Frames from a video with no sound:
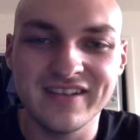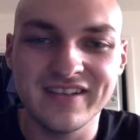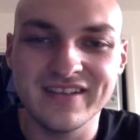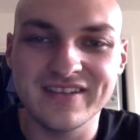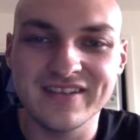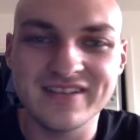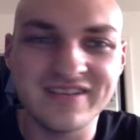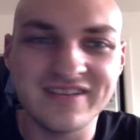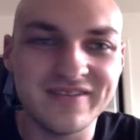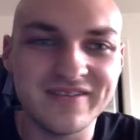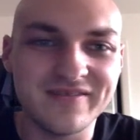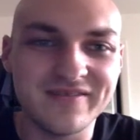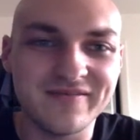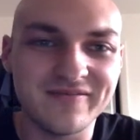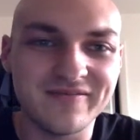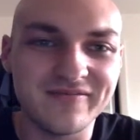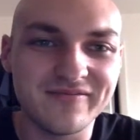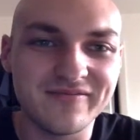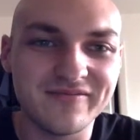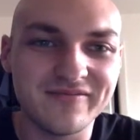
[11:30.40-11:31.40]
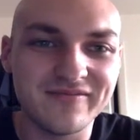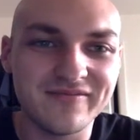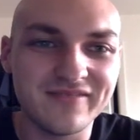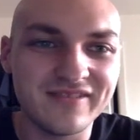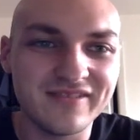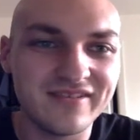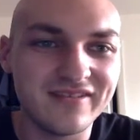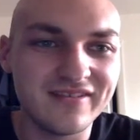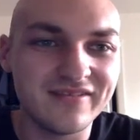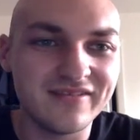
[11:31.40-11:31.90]
so
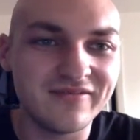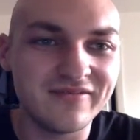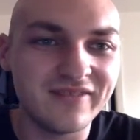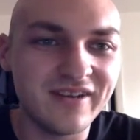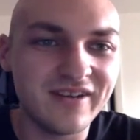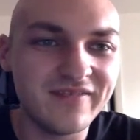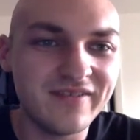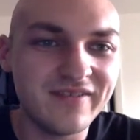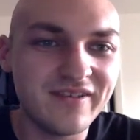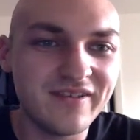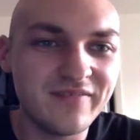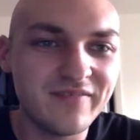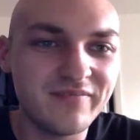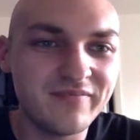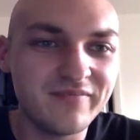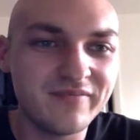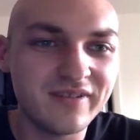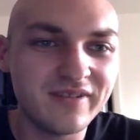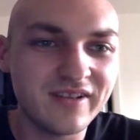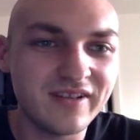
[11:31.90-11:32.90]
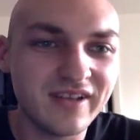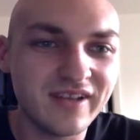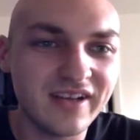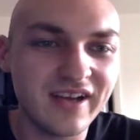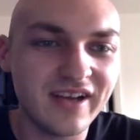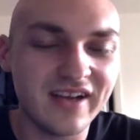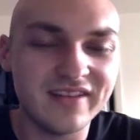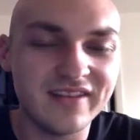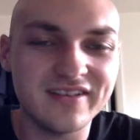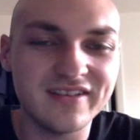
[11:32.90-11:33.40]
whenever you click
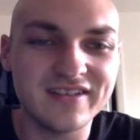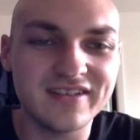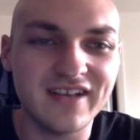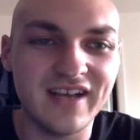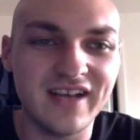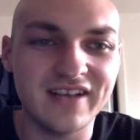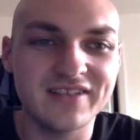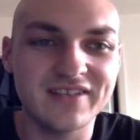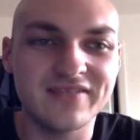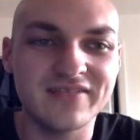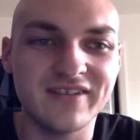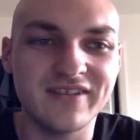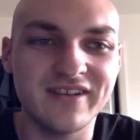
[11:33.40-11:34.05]
on this X right